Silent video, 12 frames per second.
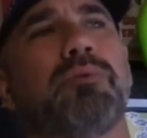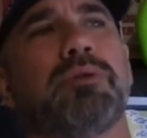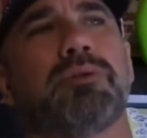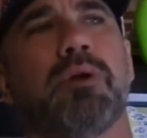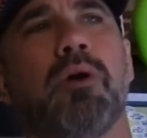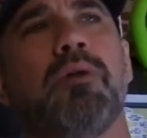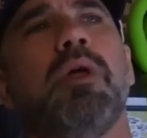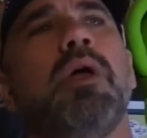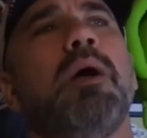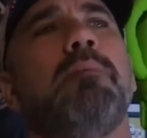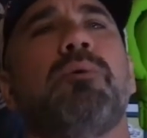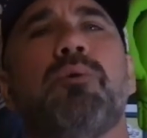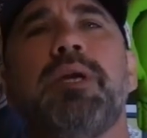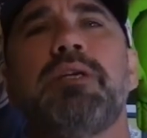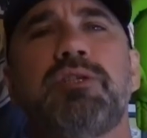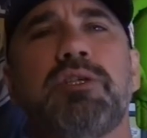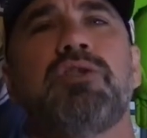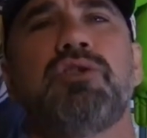result.
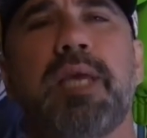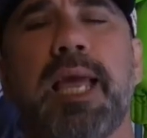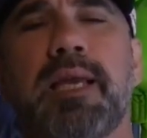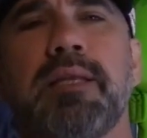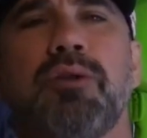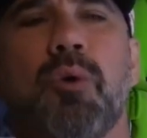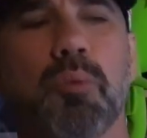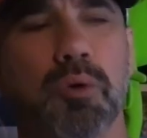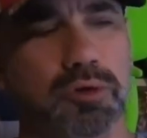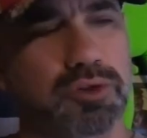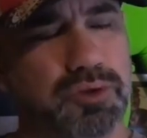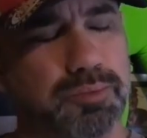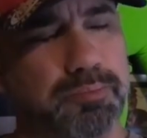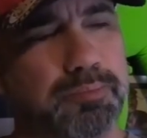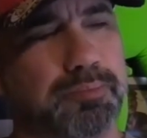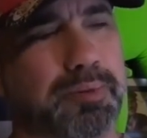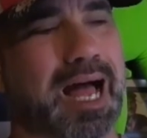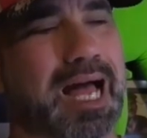Maurice has taken the worst
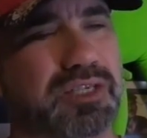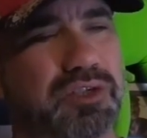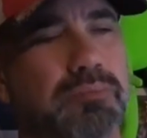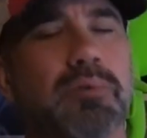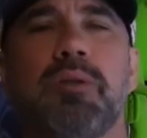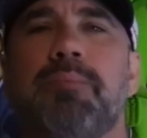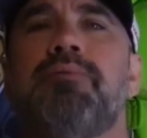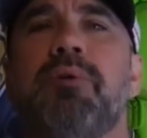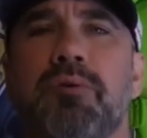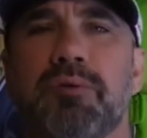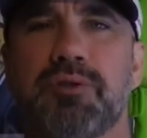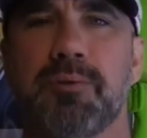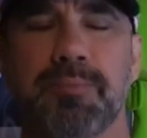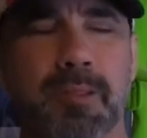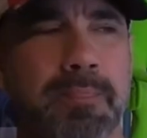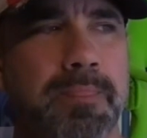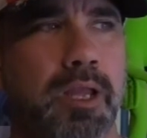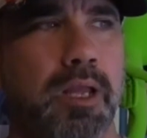possible approach.
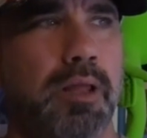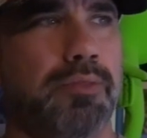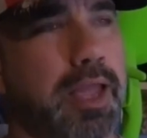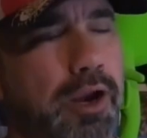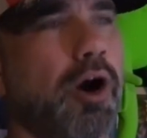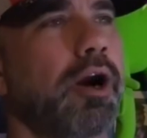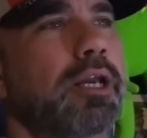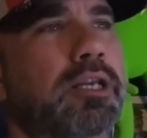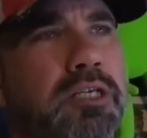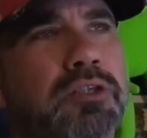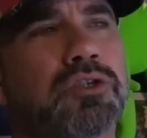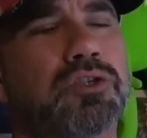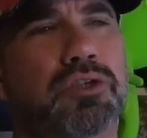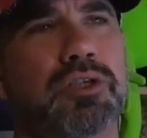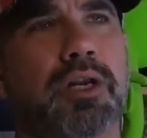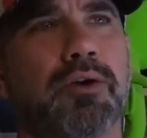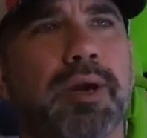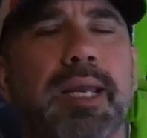They are
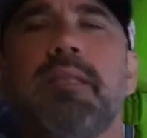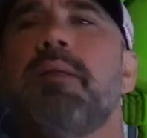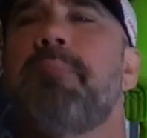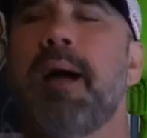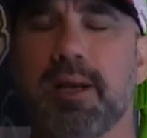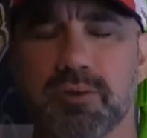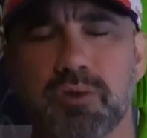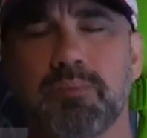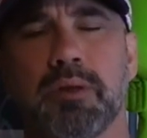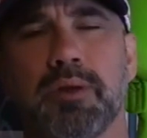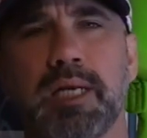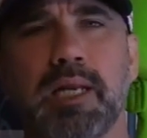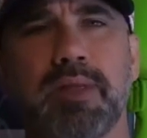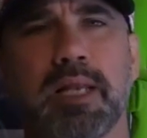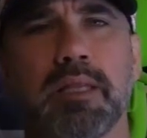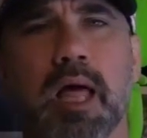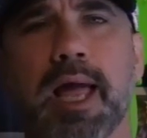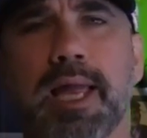considering the possibility
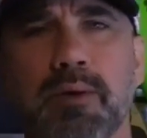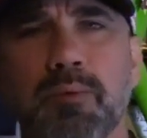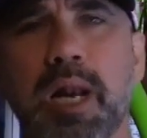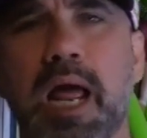that Lyon would